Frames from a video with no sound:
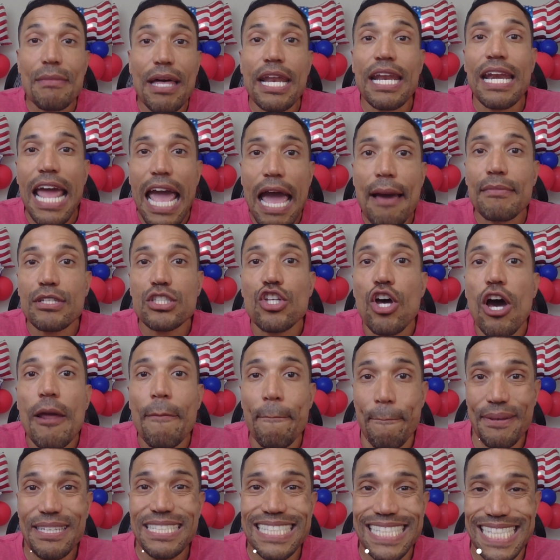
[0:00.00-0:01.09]
not an Amazon
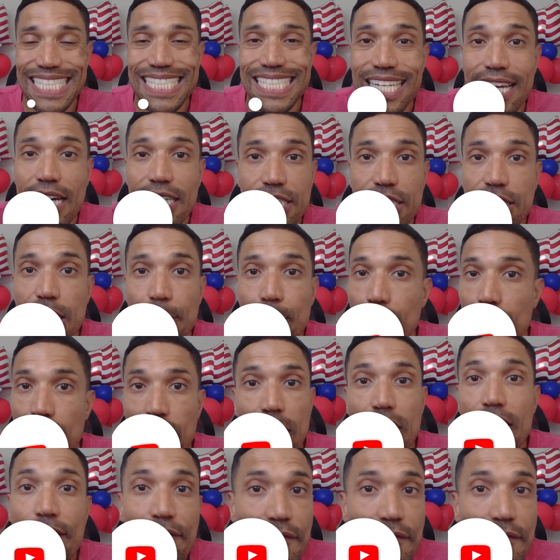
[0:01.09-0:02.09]
business customer.